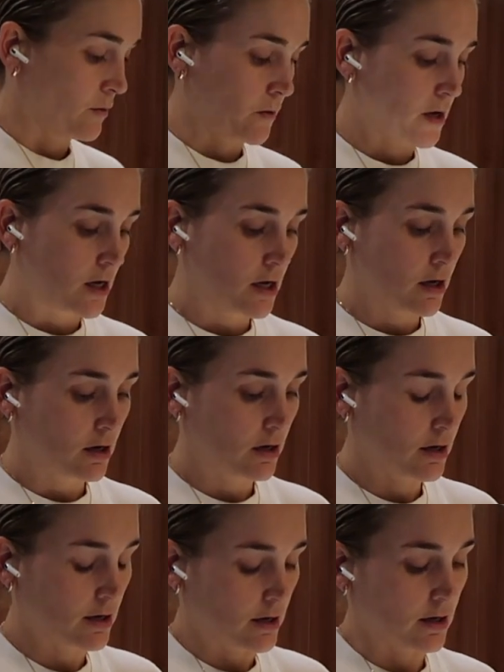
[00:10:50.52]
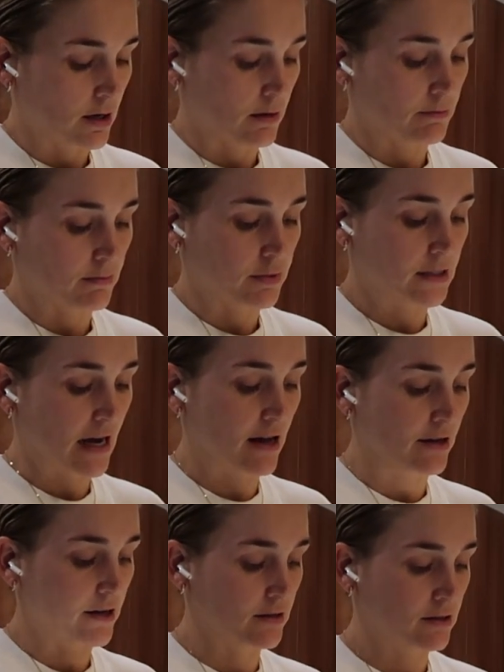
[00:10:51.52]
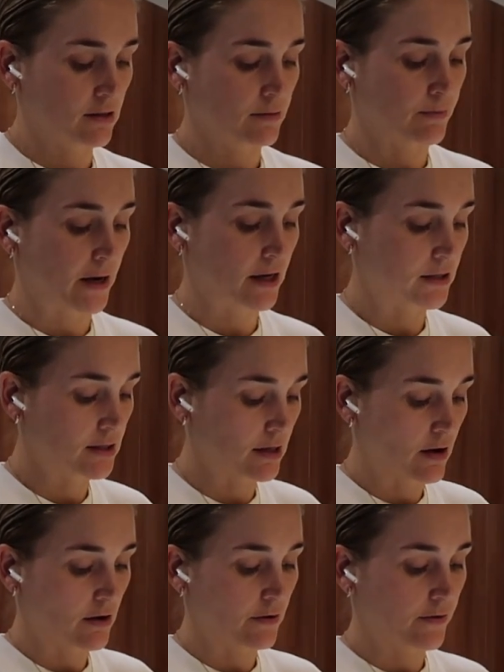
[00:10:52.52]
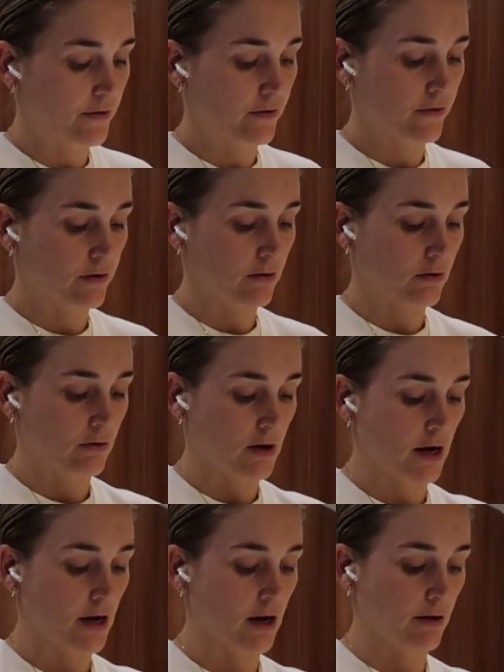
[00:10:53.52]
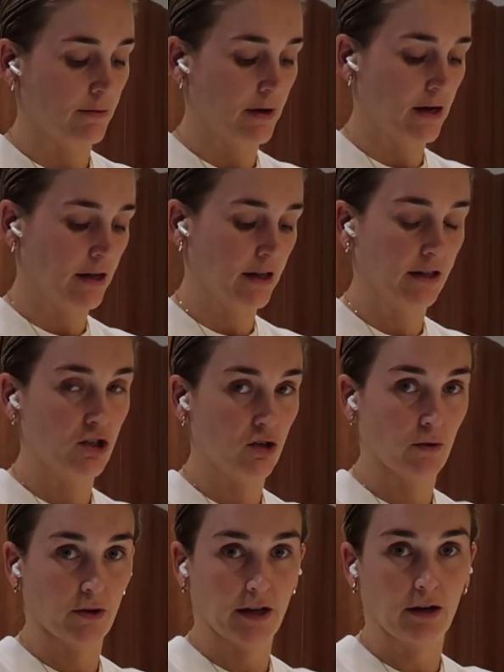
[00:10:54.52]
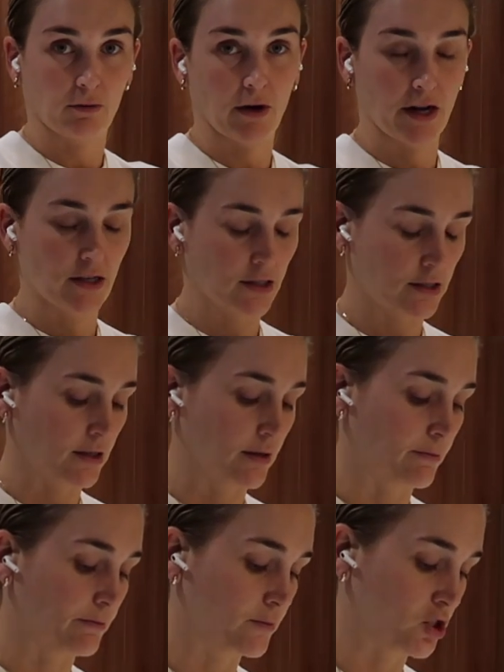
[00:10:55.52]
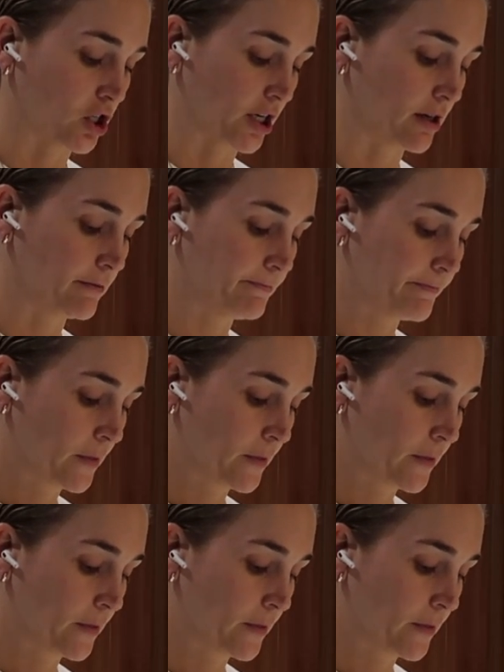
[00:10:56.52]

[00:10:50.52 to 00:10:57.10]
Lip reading: Week, salads by itself. I like to do it with like rice and chicken.